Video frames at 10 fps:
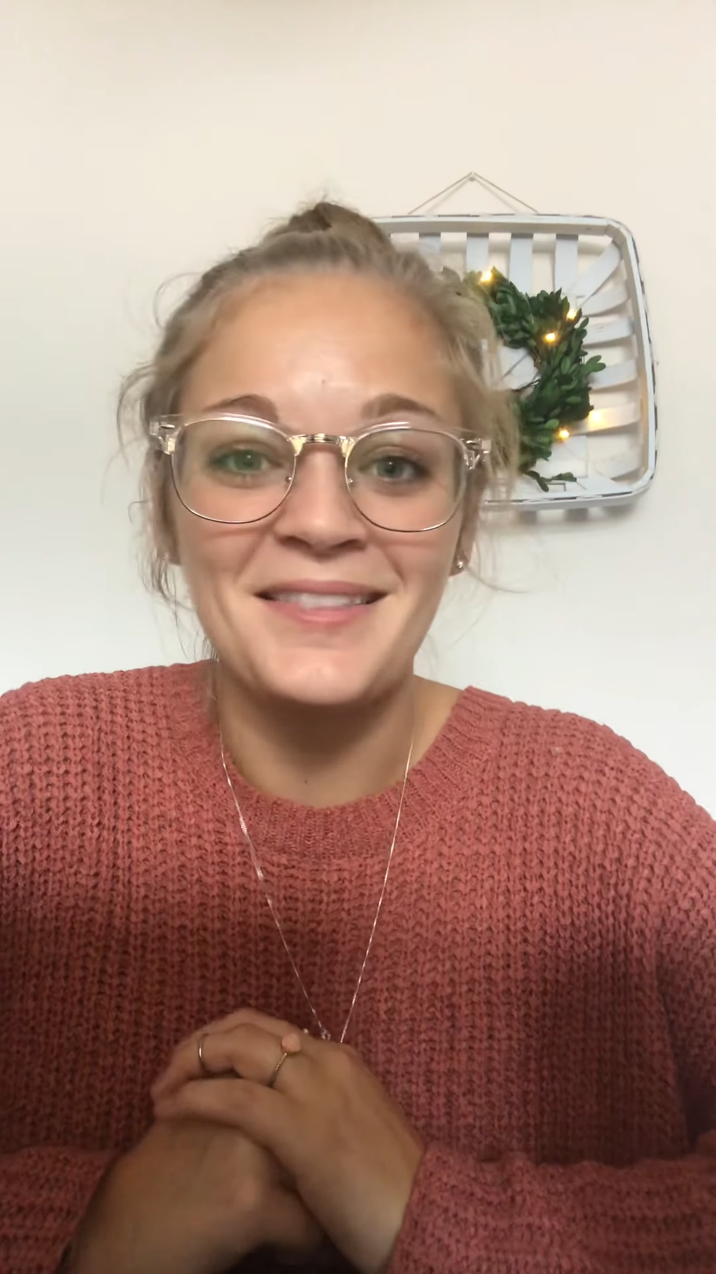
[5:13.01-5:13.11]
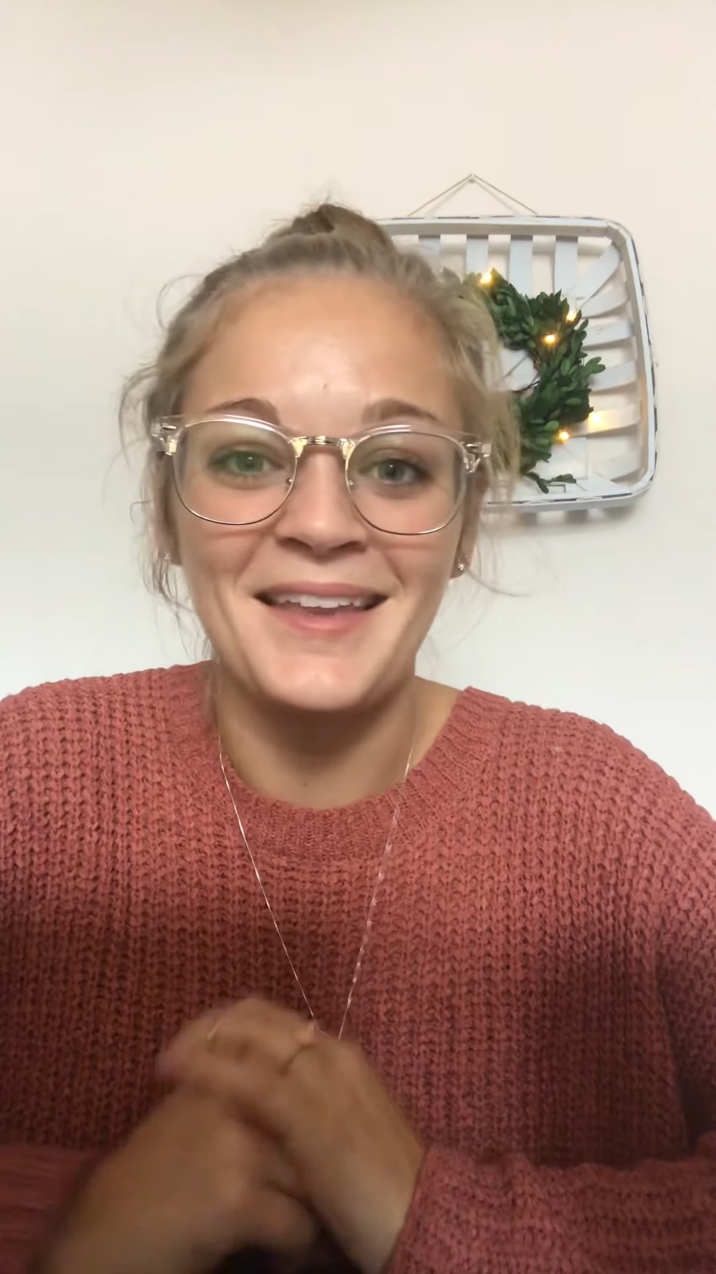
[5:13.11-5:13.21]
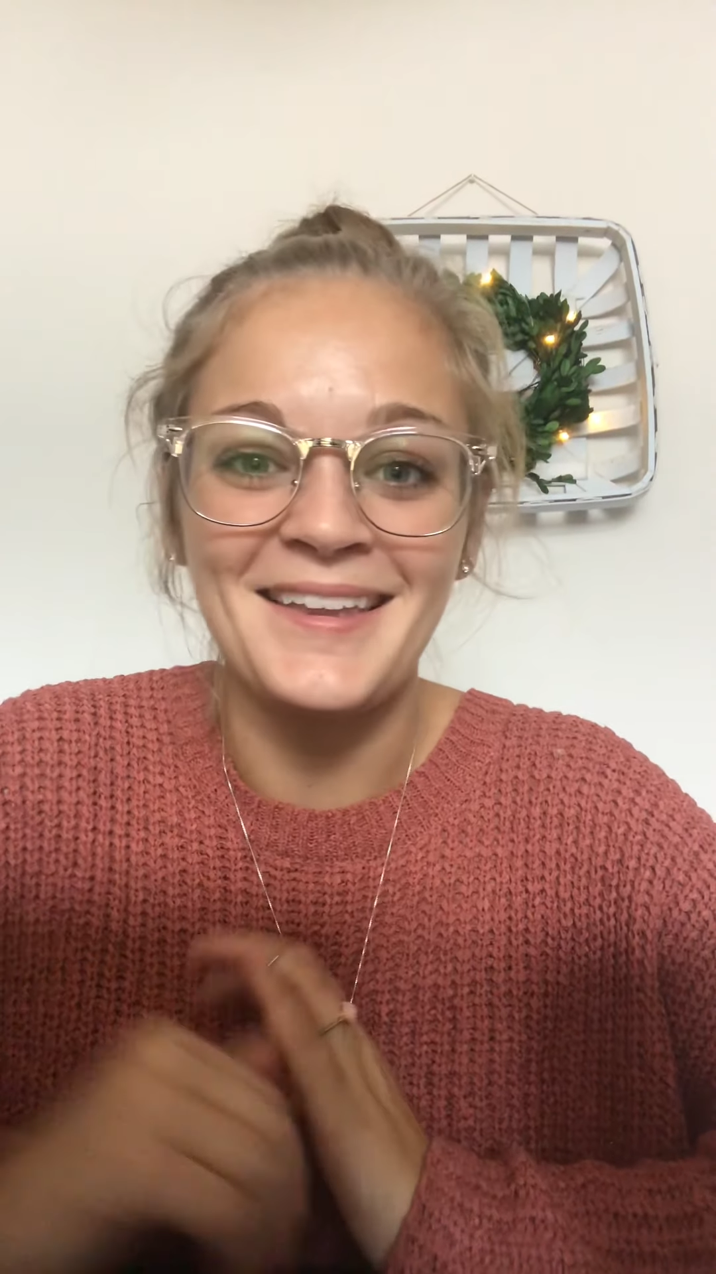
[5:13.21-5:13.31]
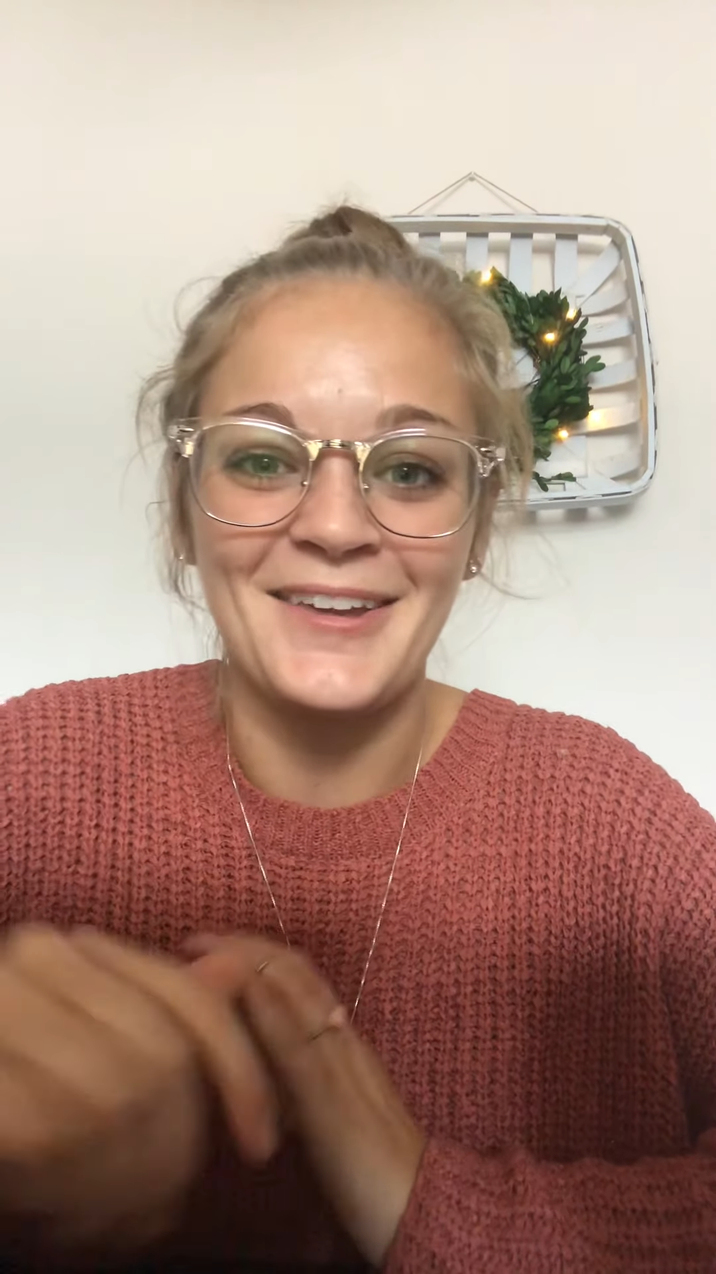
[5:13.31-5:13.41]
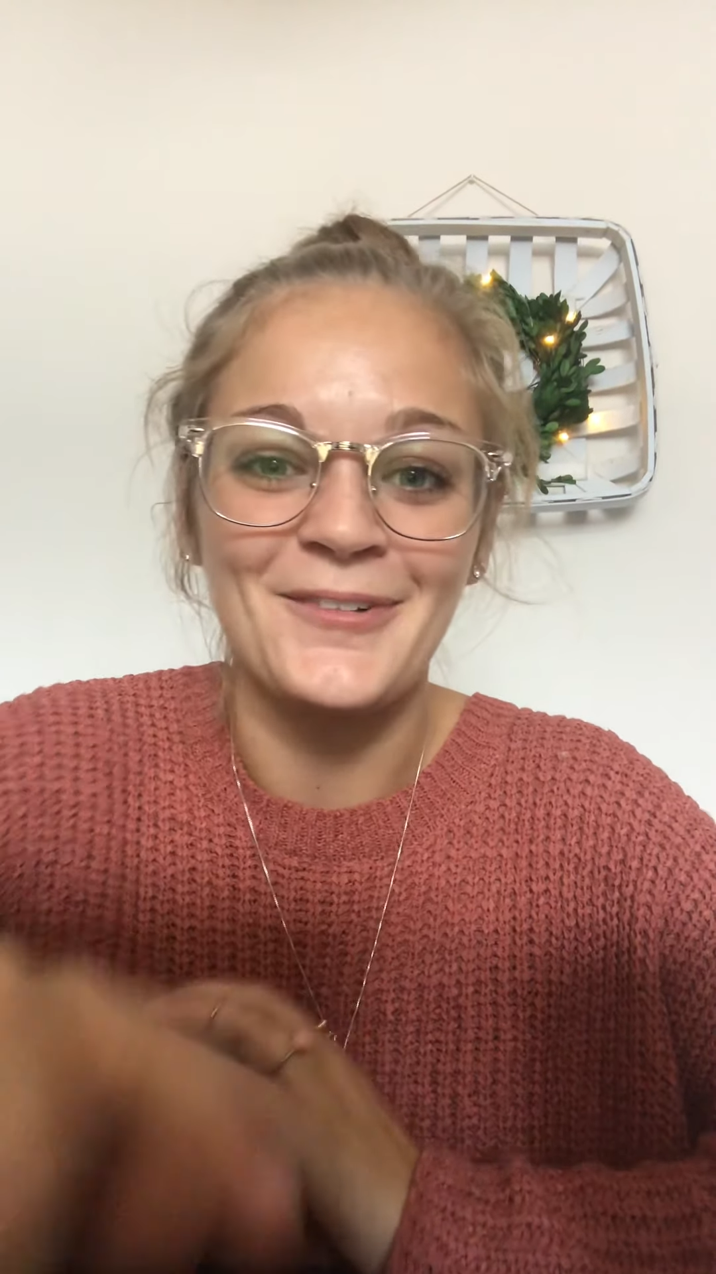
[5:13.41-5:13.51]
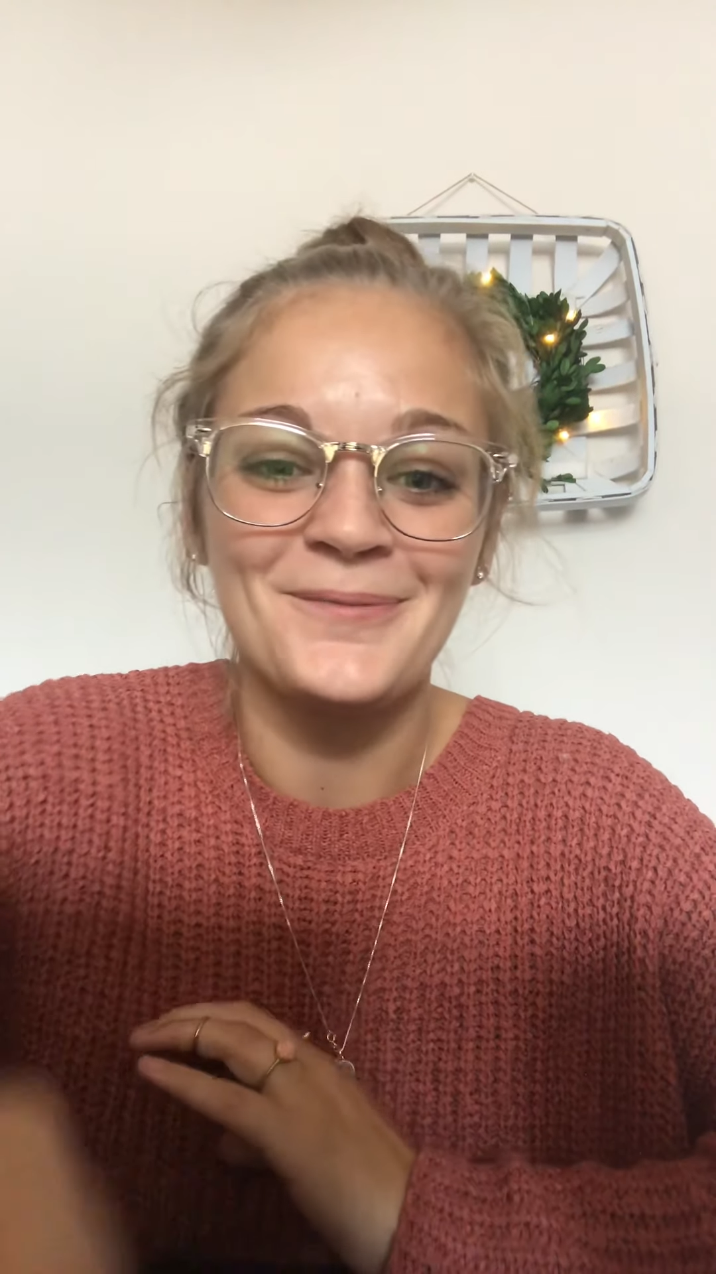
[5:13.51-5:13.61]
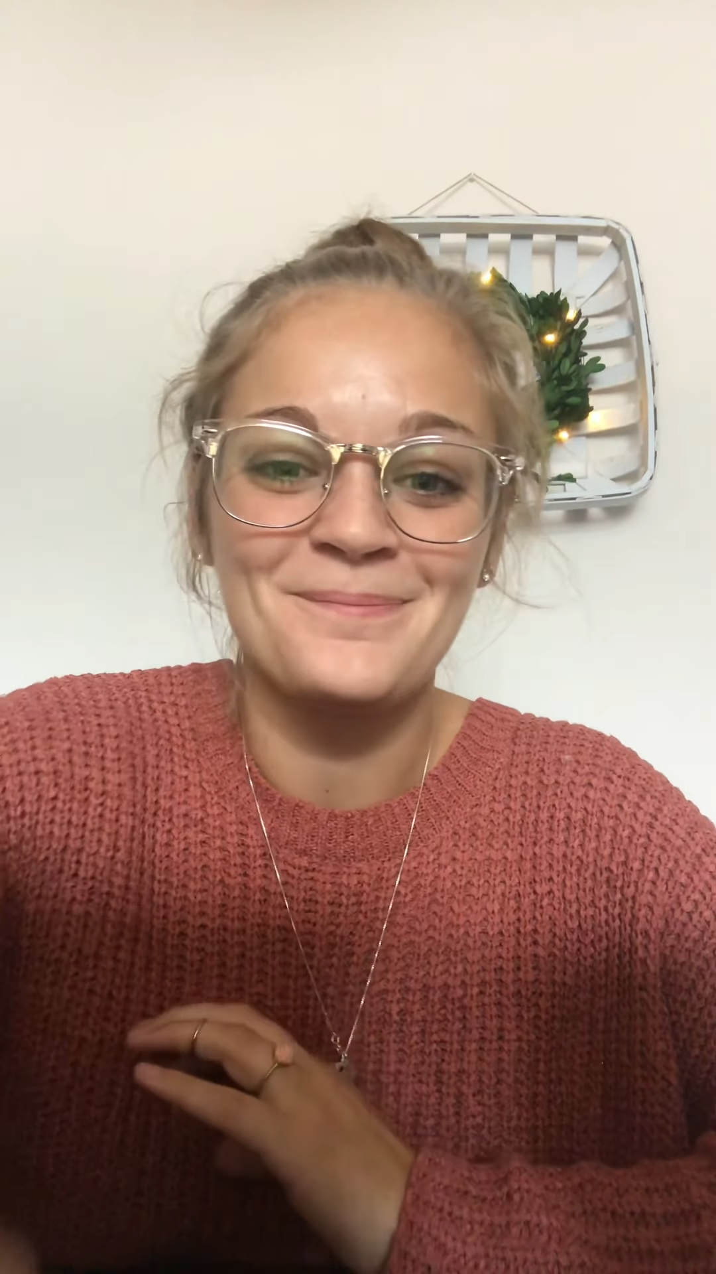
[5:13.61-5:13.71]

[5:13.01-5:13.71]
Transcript: Thank you.